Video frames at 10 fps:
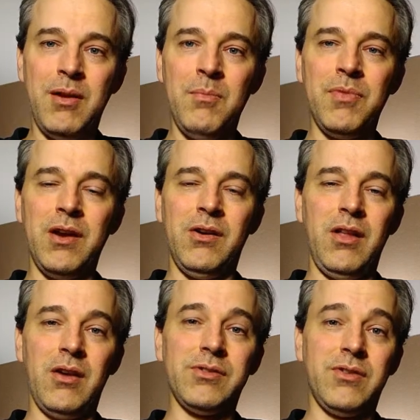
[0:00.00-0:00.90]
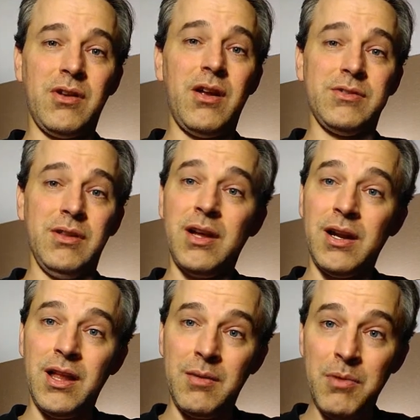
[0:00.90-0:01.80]
in them, they're also going to cost a
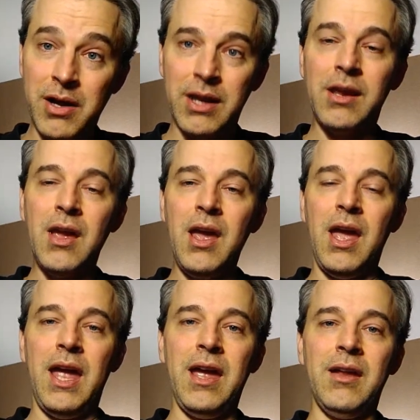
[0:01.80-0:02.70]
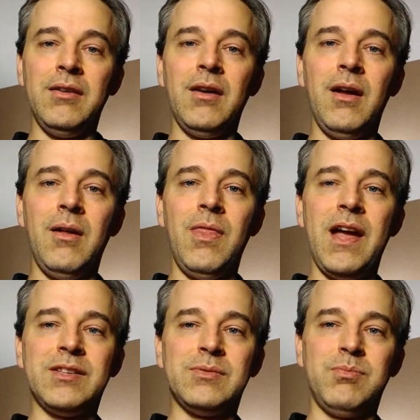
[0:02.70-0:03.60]
lot of money. And
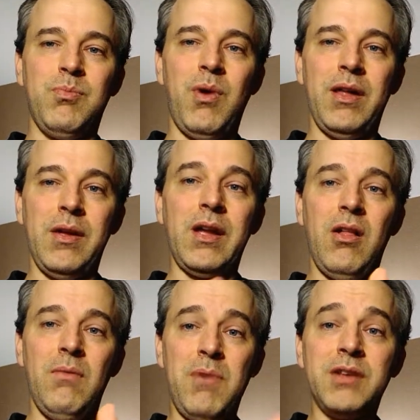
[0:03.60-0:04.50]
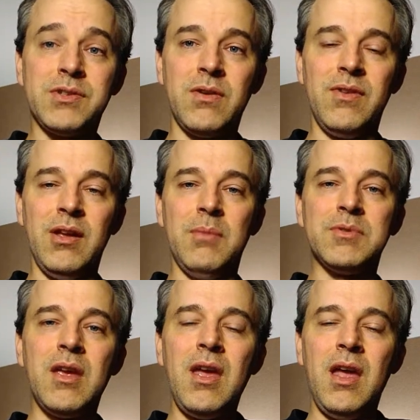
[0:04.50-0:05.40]
that's why they call them monster VMs.